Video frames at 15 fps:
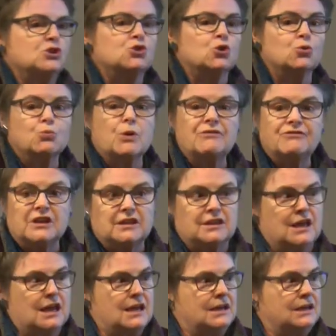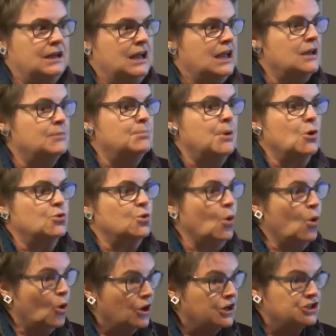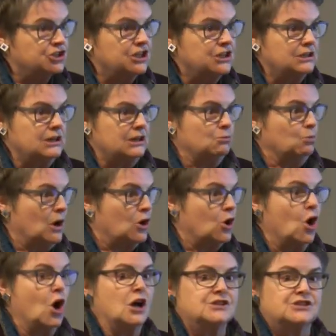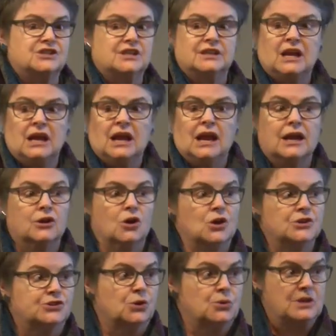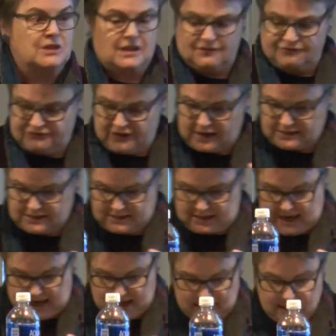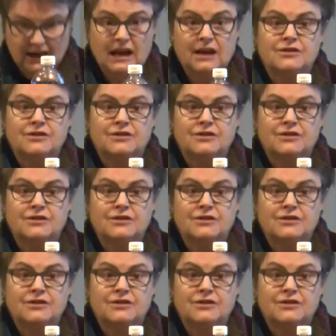terrific thing in both origin and what caused it, and also in the effect it had.